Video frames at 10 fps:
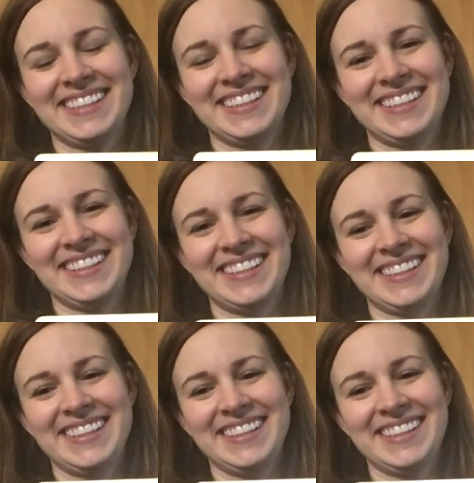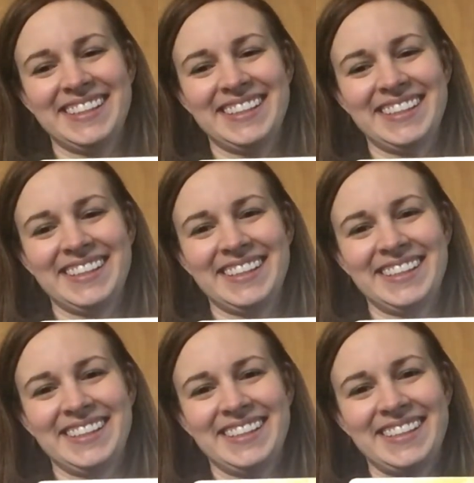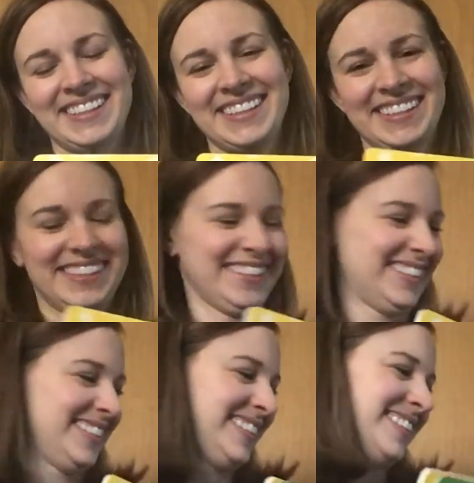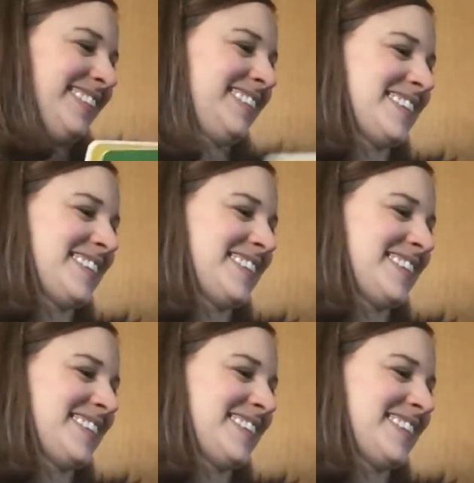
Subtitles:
(no one is talking)